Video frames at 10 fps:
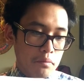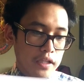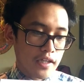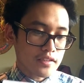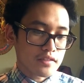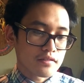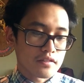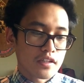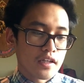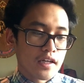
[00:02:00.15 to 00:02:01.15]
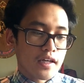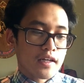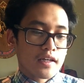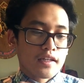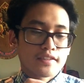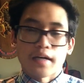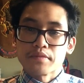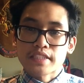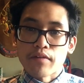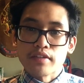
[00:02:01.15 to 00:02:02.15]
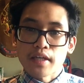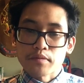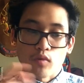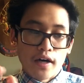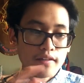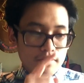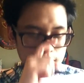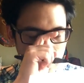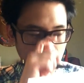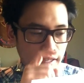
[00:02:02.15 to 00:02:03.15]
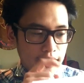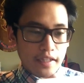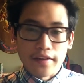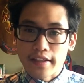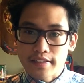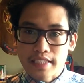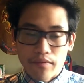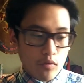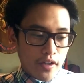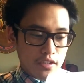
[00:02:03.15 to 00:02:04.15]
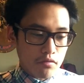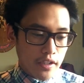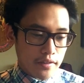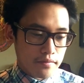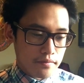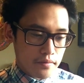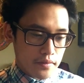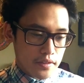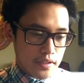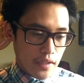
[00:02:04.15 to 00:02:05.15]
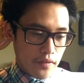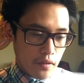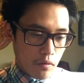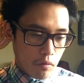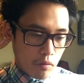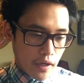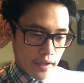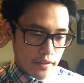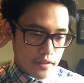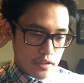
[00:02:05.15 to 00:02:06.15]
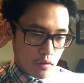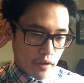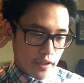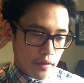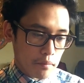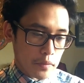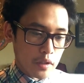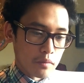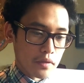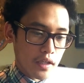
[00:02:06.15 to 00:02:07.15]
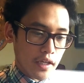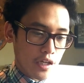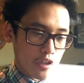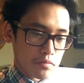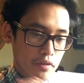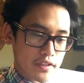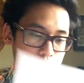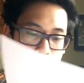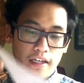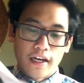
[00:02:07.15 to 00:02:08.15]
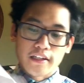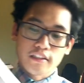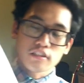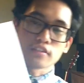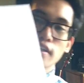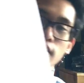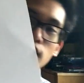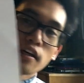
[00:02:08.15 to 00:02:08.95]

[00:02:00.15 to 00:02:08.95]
plus times 7 times y, and that is 7y squared. 7y squared, boom. Close parenthesis, add an addition sign.